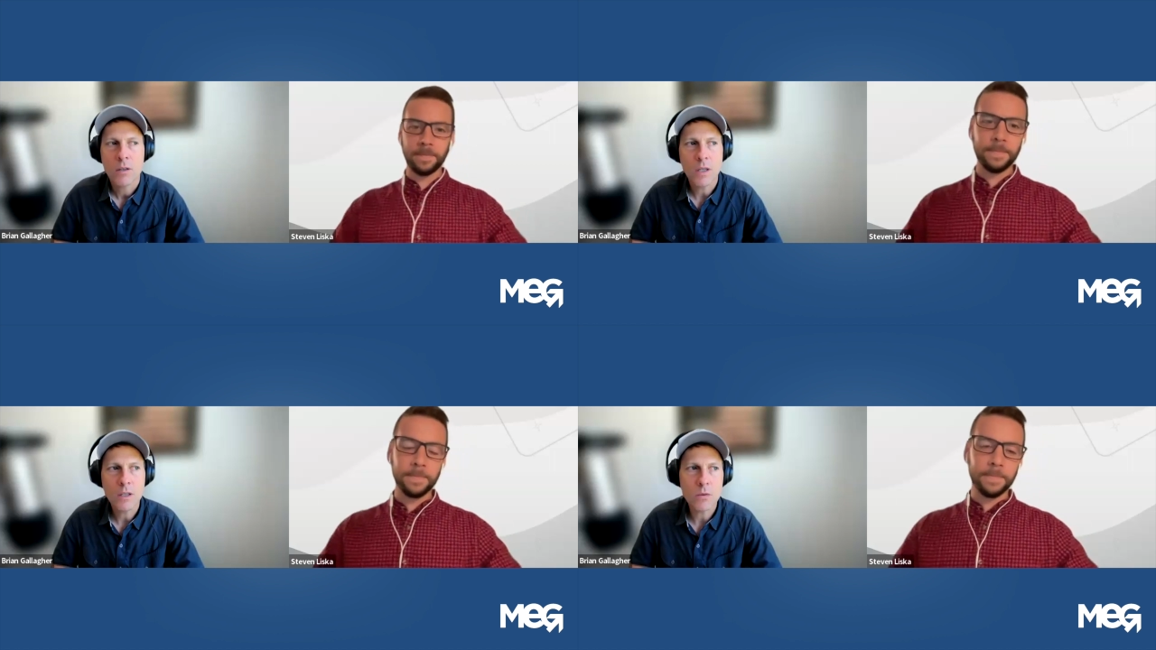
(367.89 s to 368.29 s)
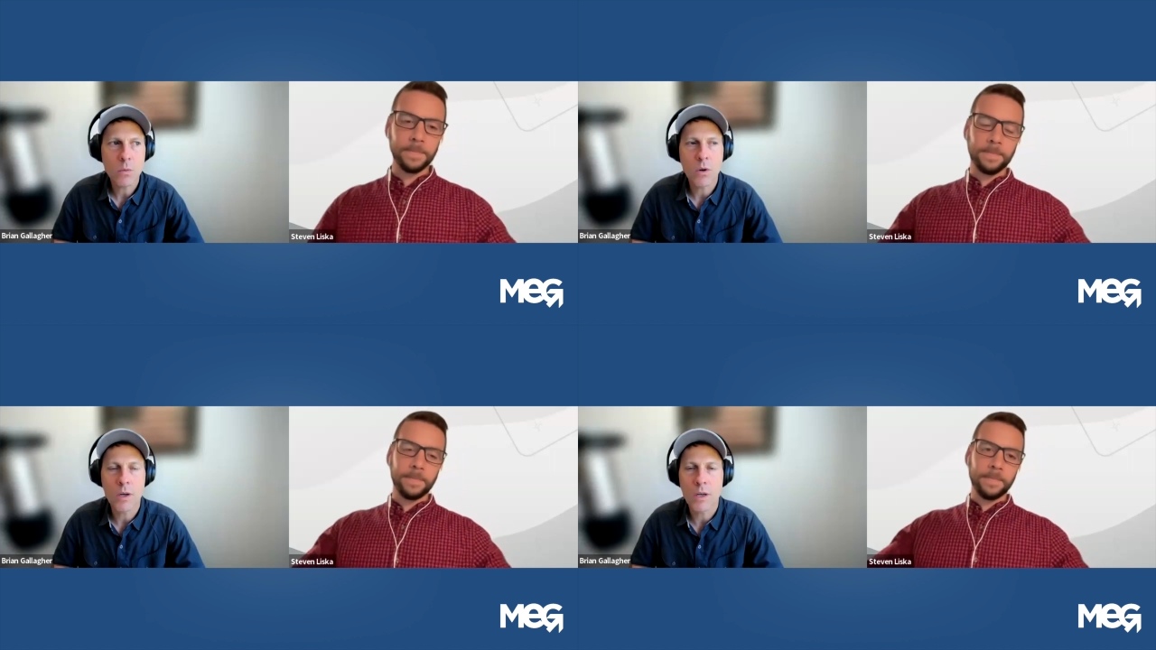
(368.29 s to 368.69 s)
Speaker 1: tell us
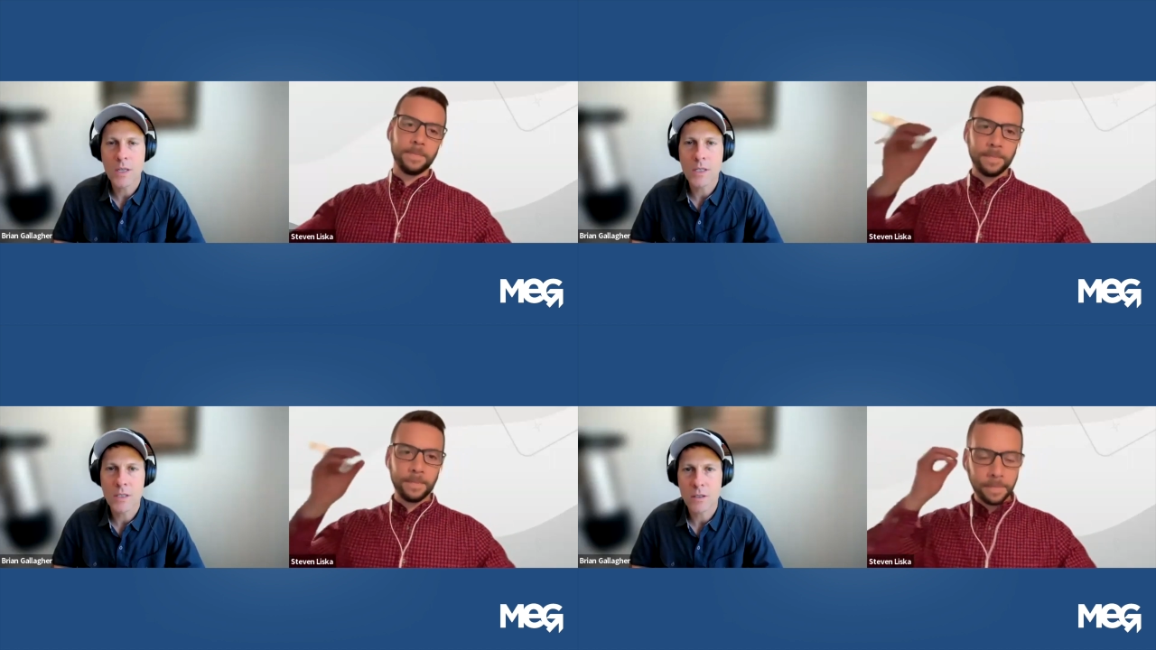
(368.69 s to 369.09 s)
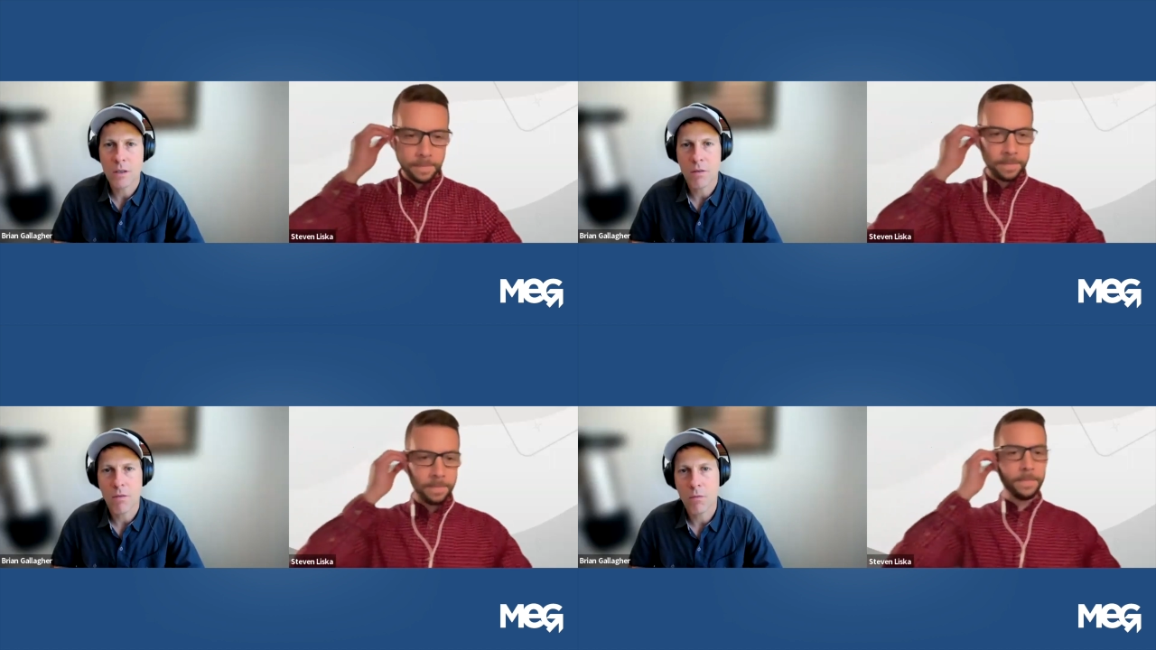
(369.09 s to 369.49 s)
what is
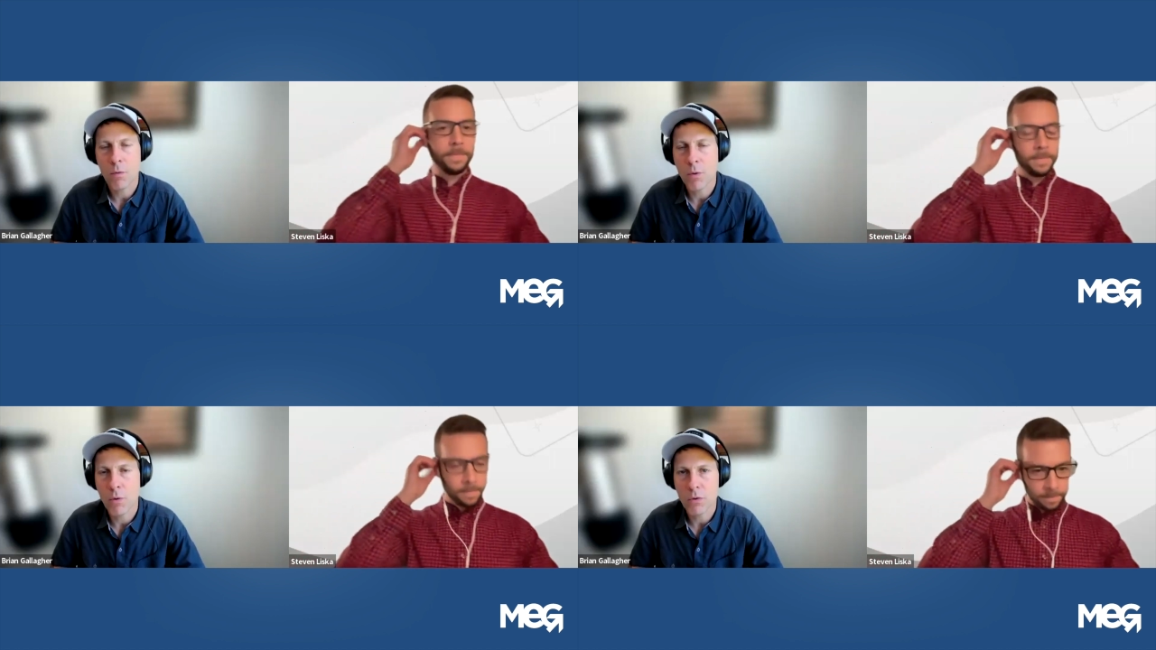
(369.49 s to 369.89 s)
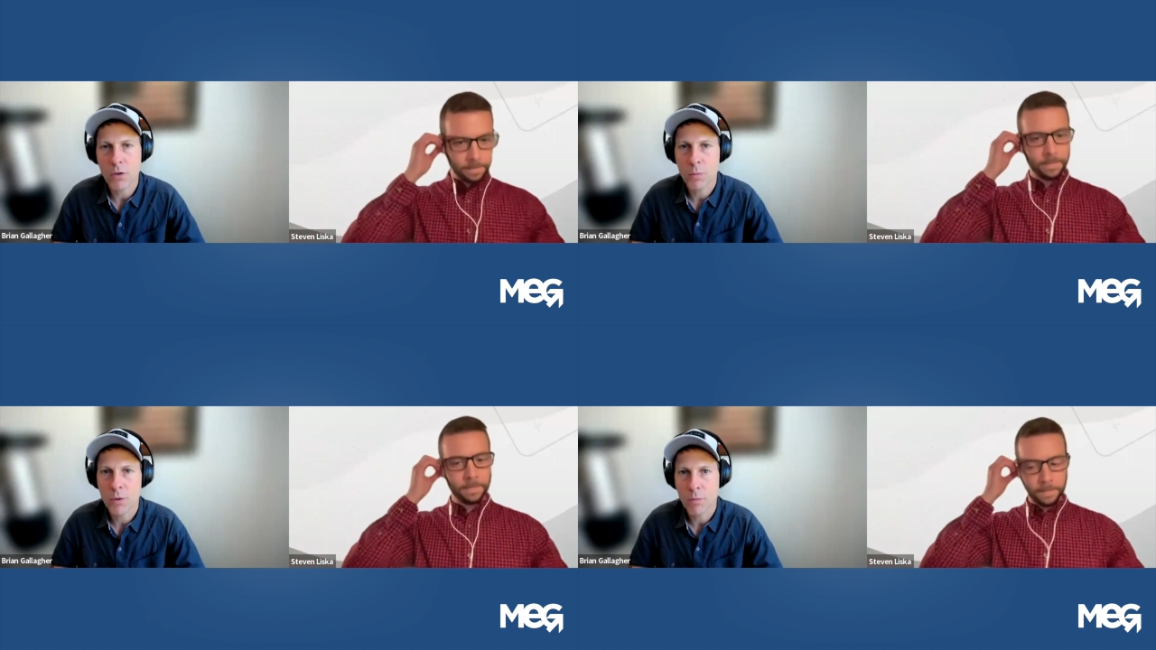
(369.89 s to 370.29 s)
remote
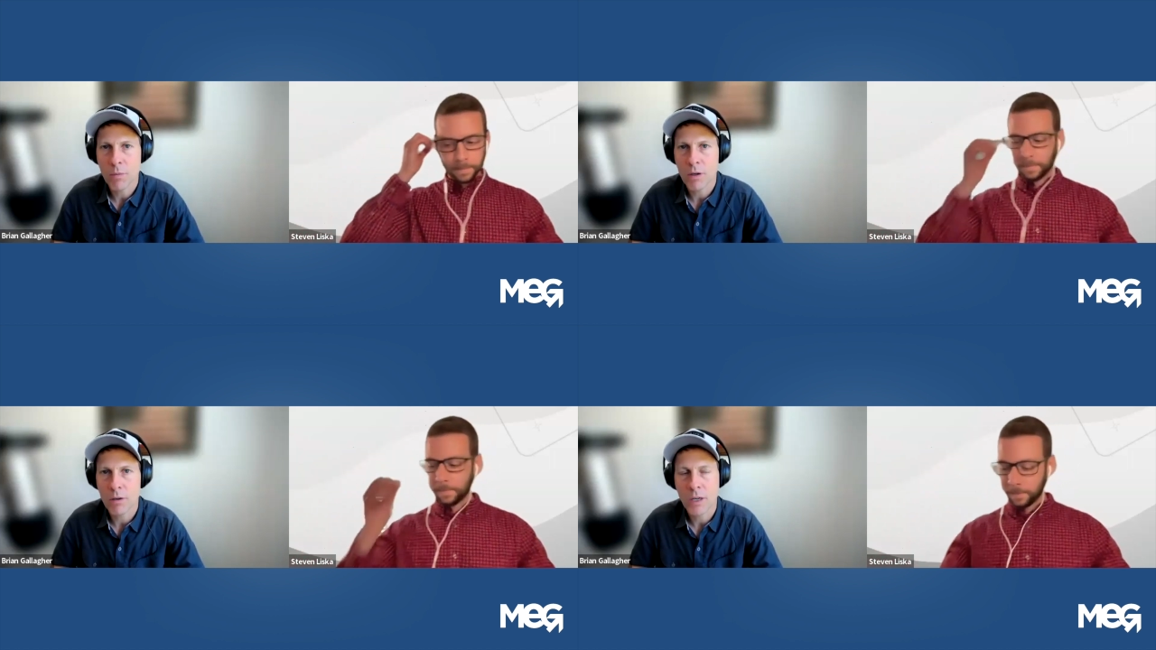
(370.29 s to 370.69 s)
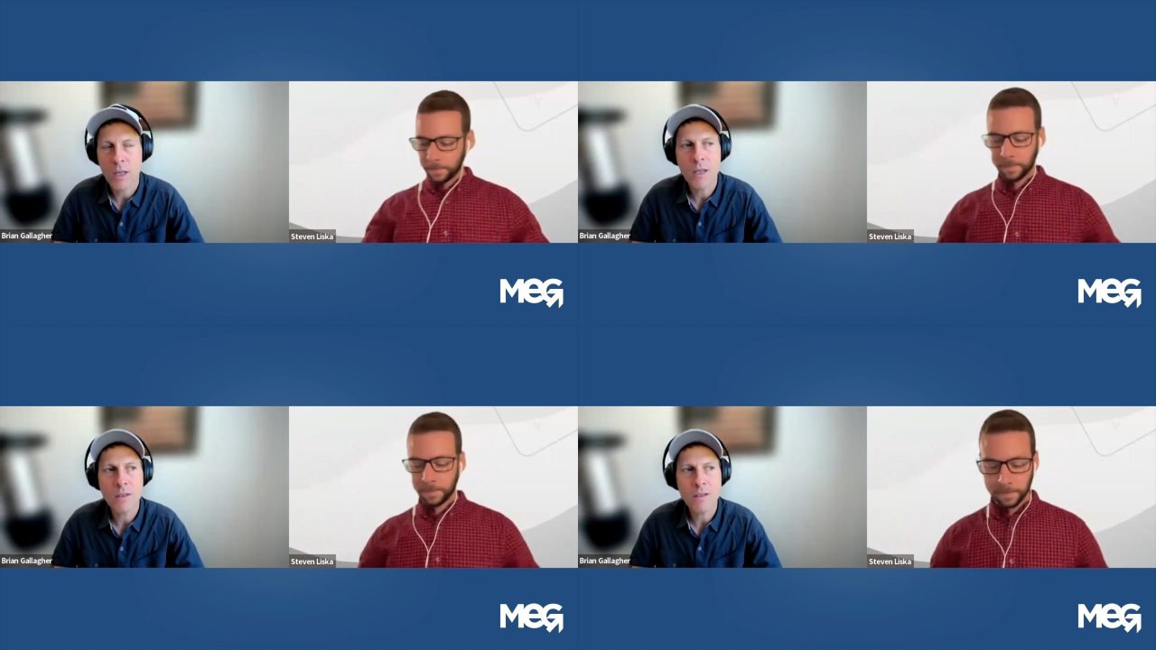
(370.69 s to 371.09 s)
therapeutic monitoring and
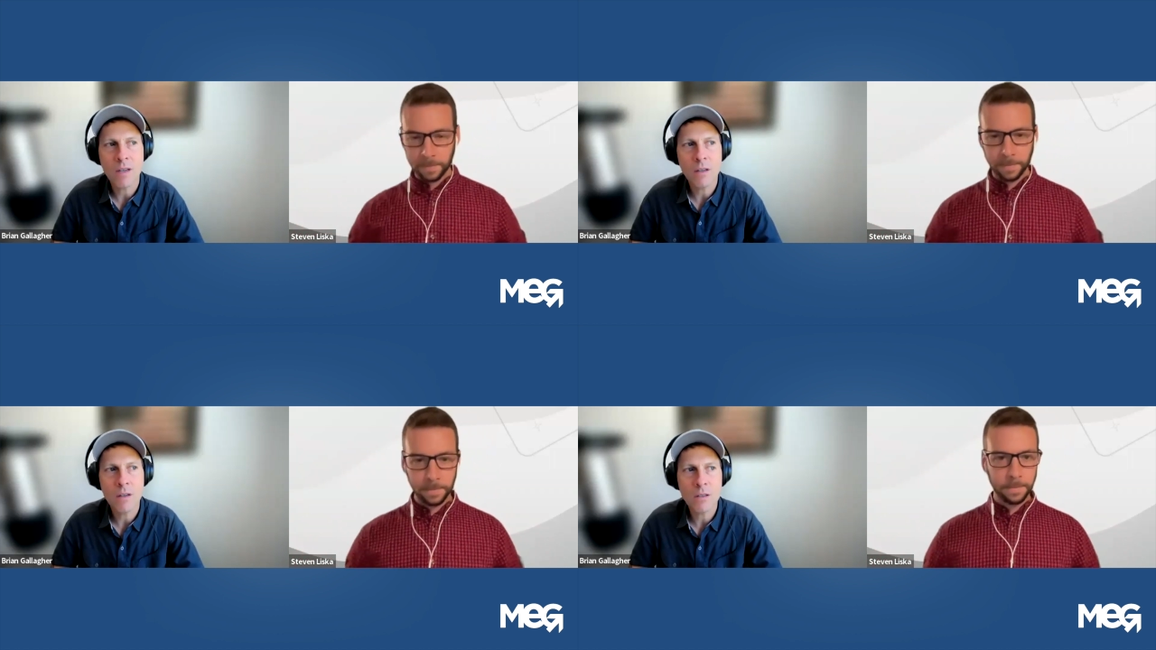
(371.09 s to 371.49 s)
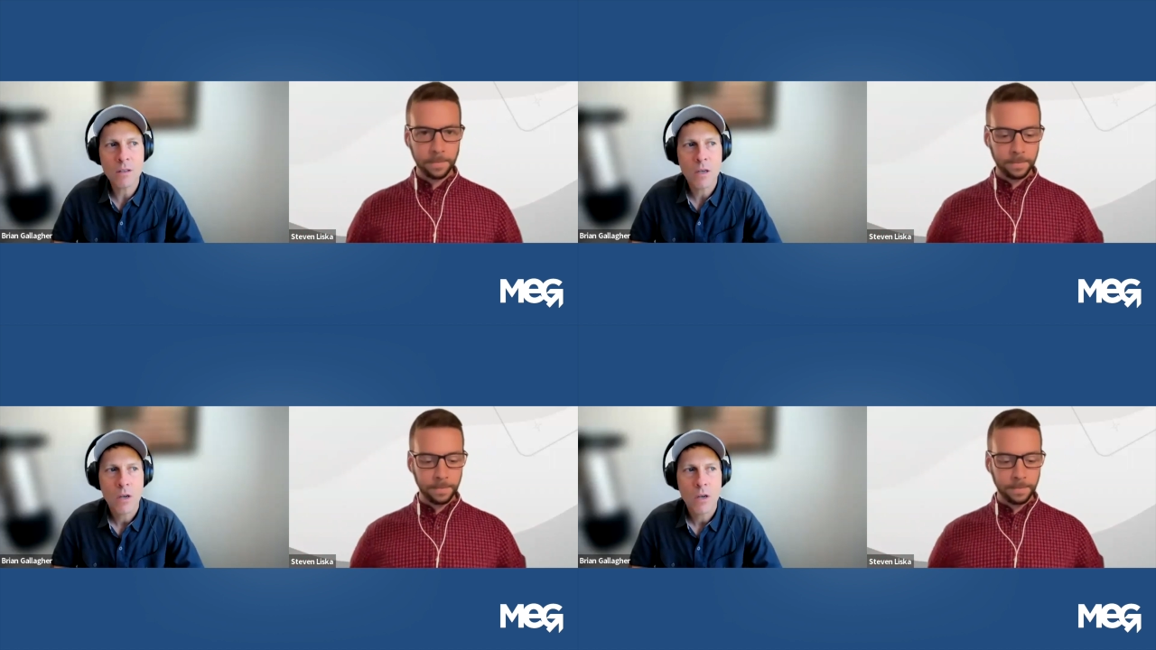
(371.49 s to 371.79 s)
then tell us